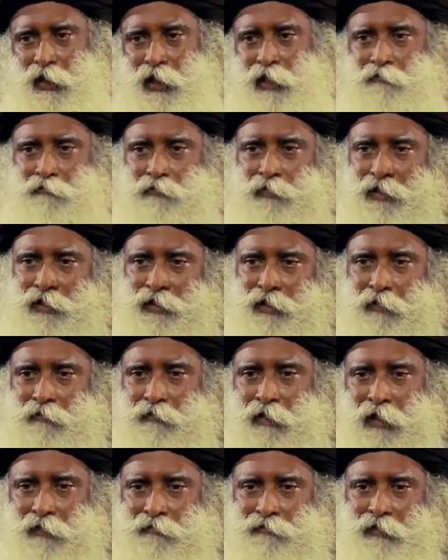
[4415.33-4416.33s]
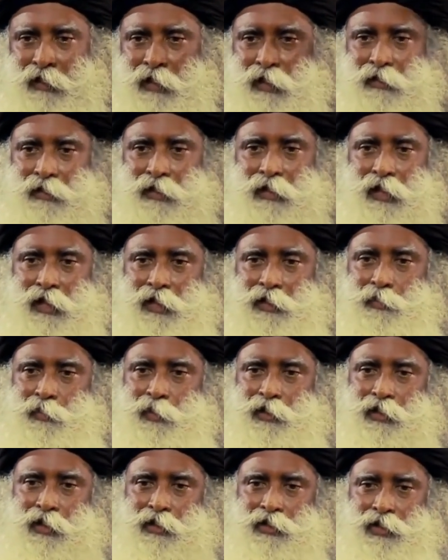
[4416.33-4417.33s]
Life means their wife, their
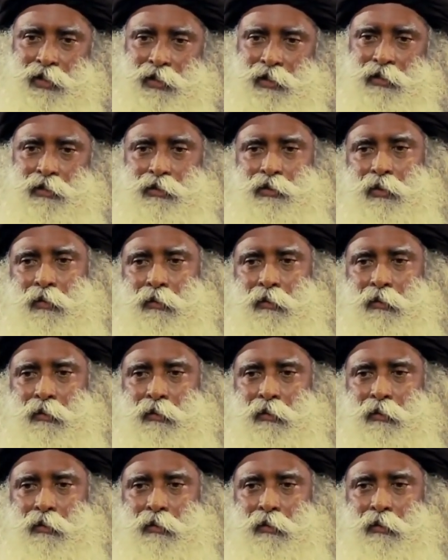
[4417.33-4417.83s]
husband, their children.